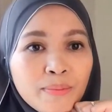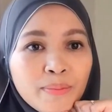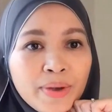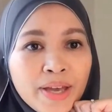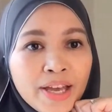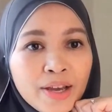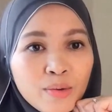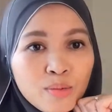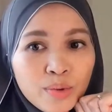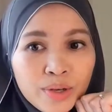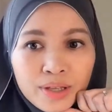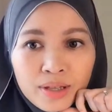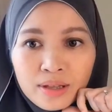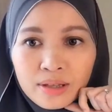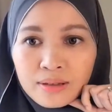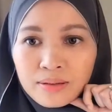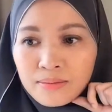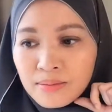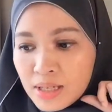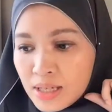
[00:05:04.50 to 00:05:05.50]
bear with
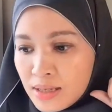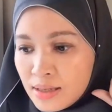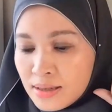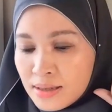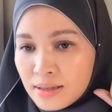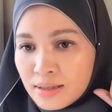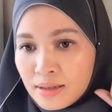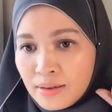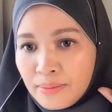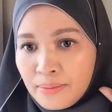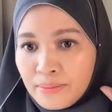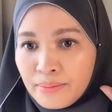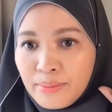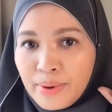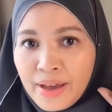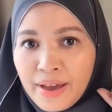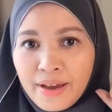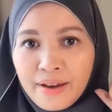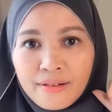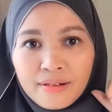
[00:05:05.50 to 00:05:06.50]
means?
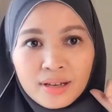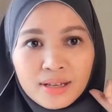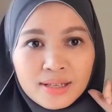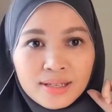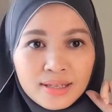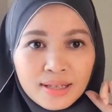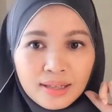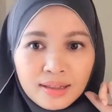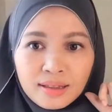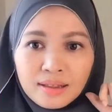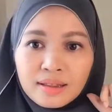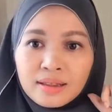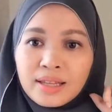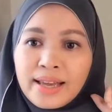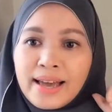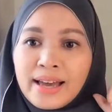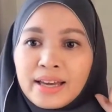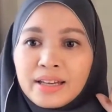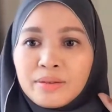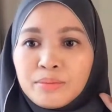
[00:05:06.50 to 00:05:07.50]
Bear as in the
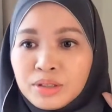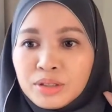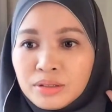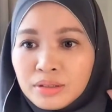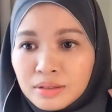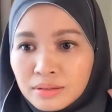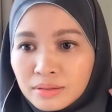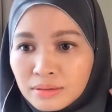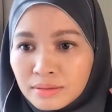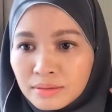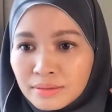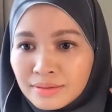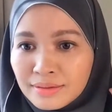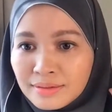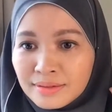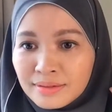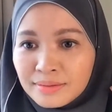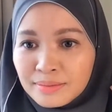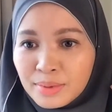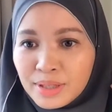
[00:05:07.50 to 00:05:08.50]
animal,
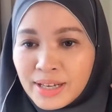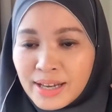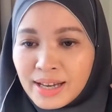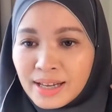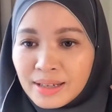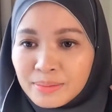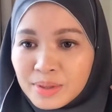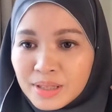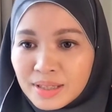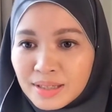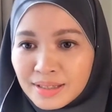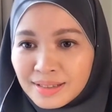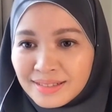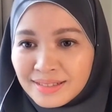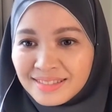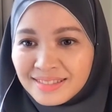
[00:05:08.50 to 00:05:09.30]
perhaps?